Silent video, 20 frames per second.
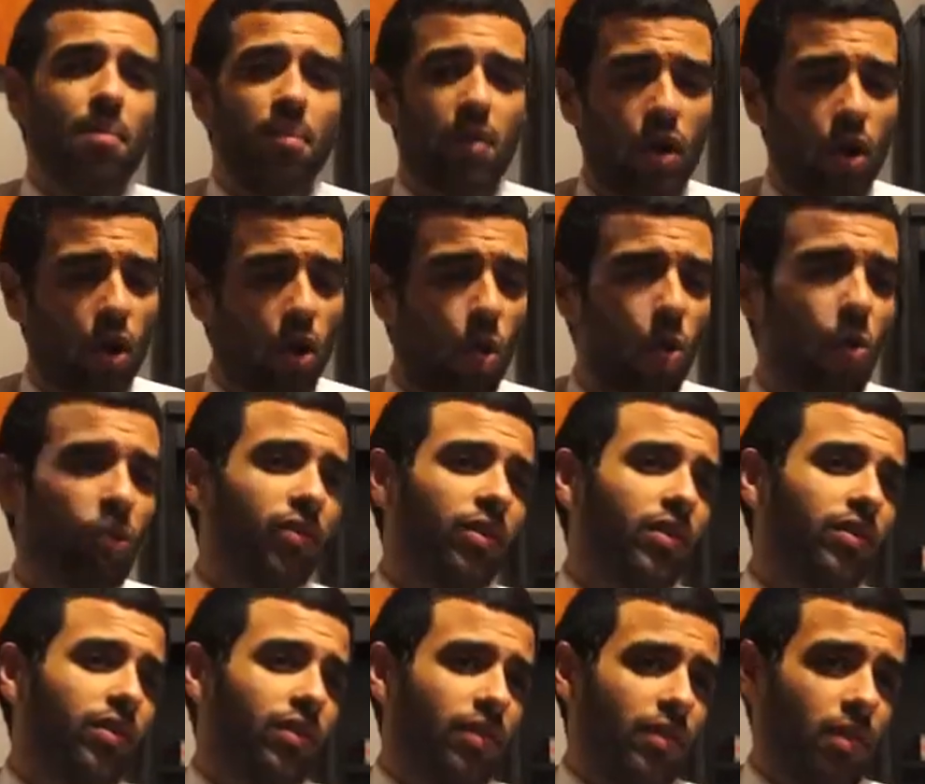
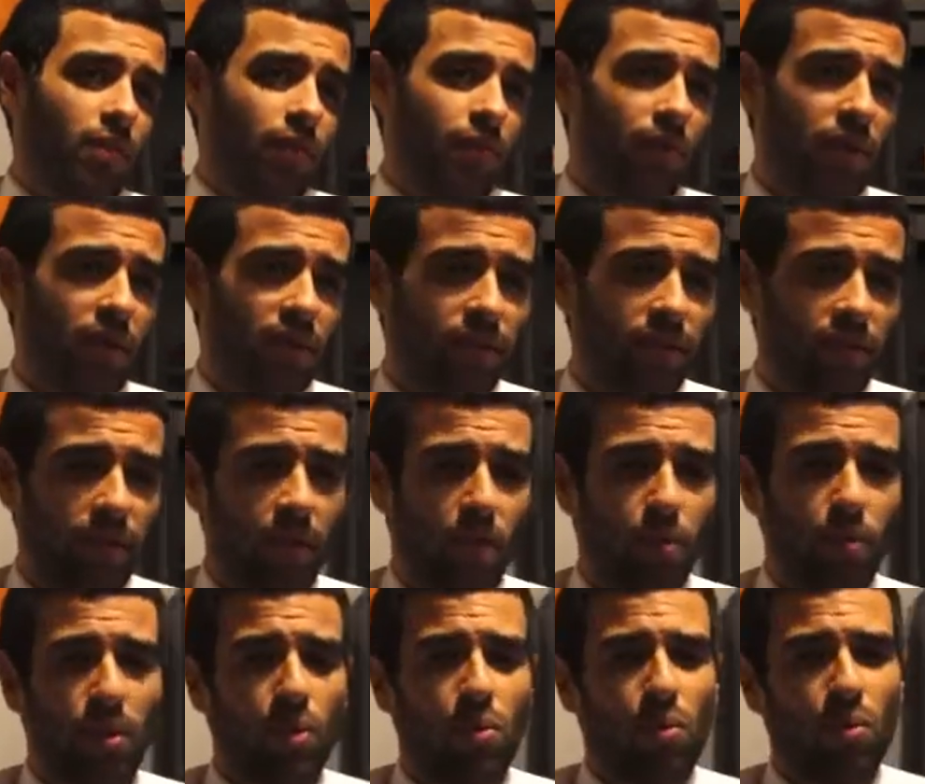causes of vertigo?
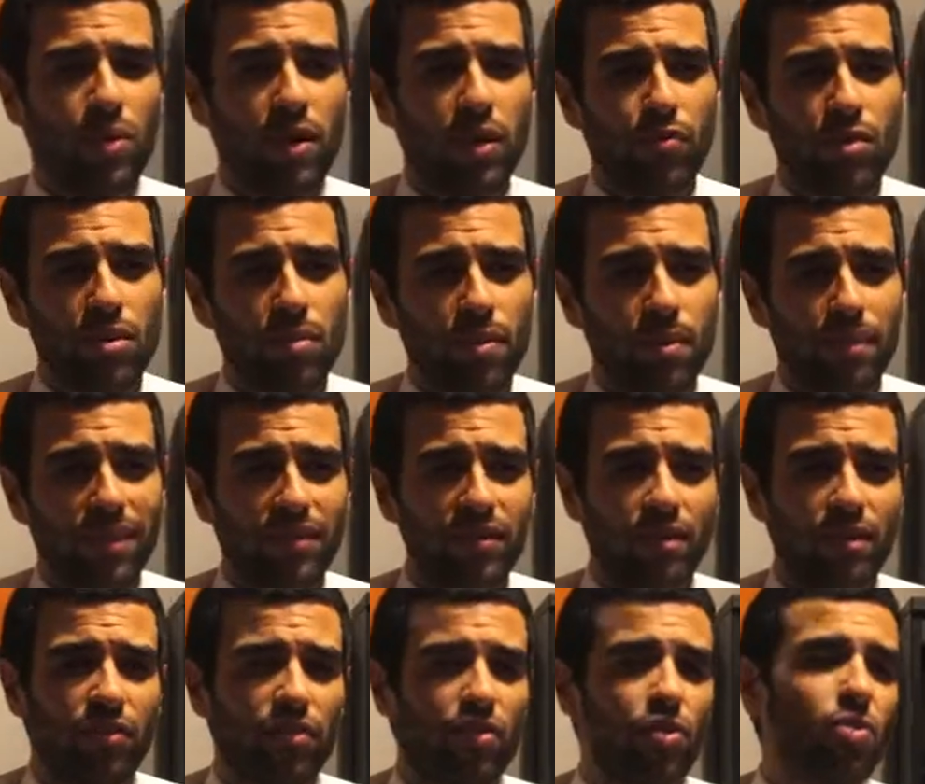Well, we group them
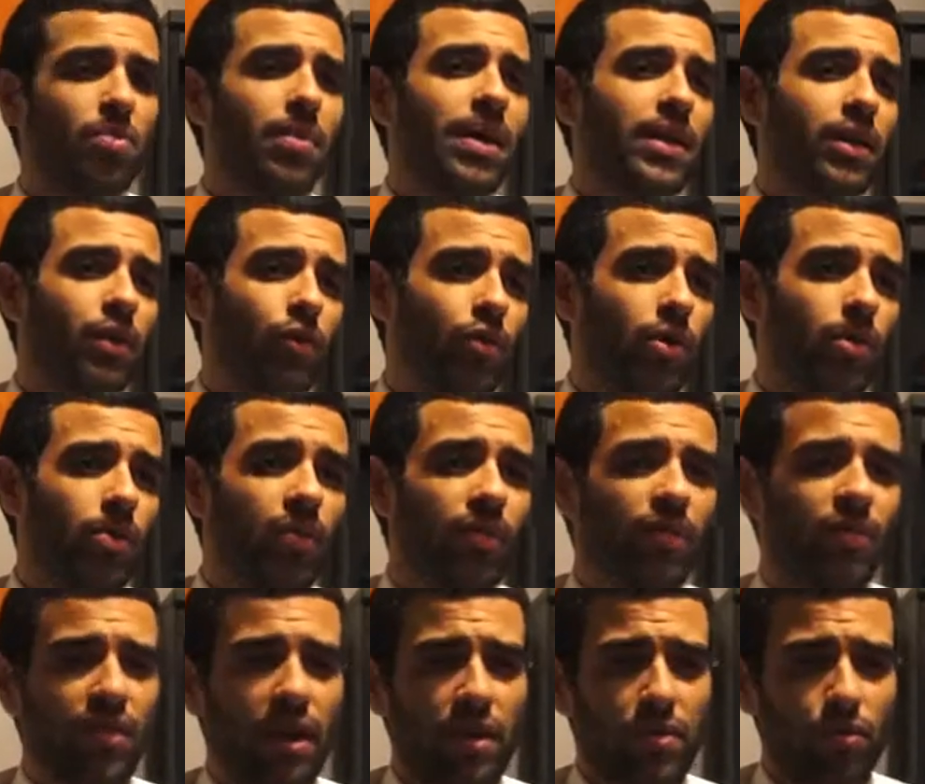into two main groups: the
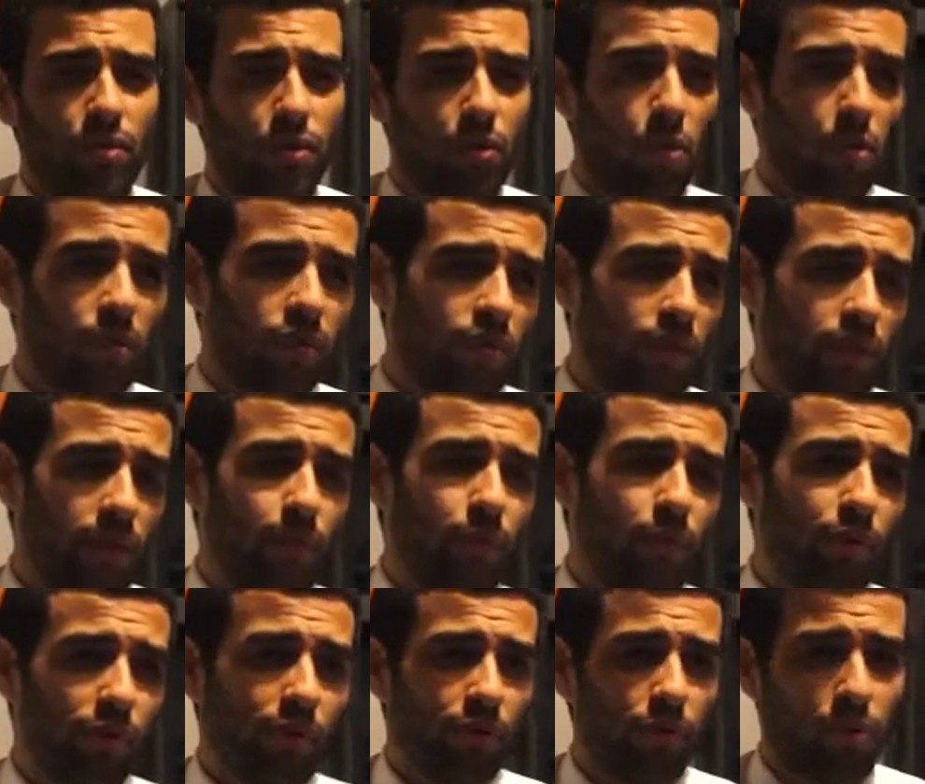central causes and the
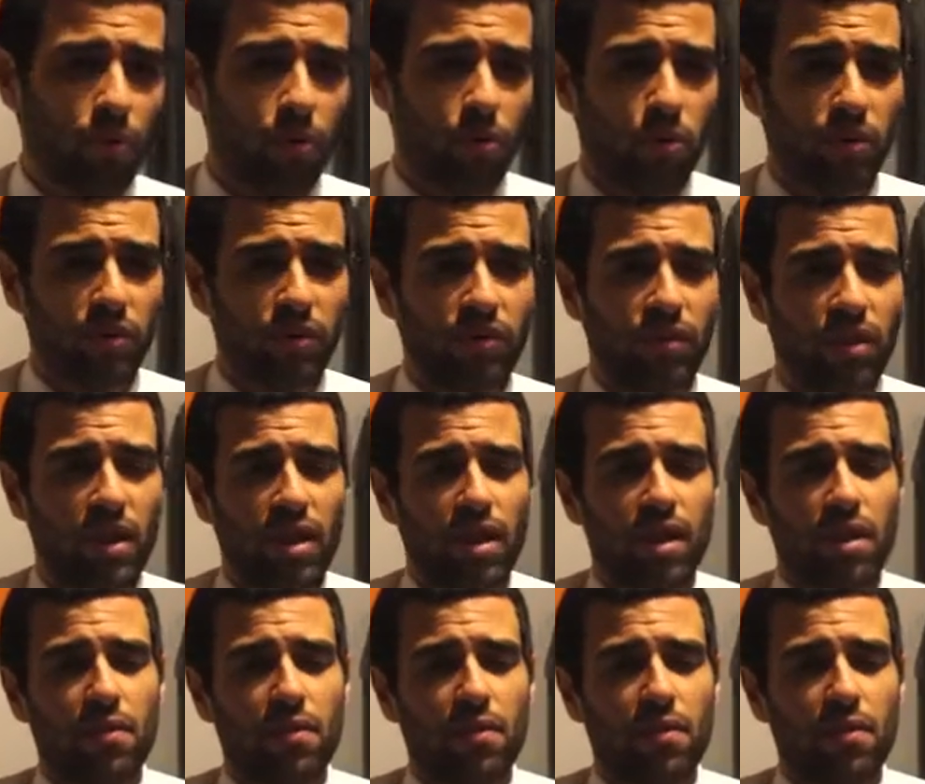peripheral causes.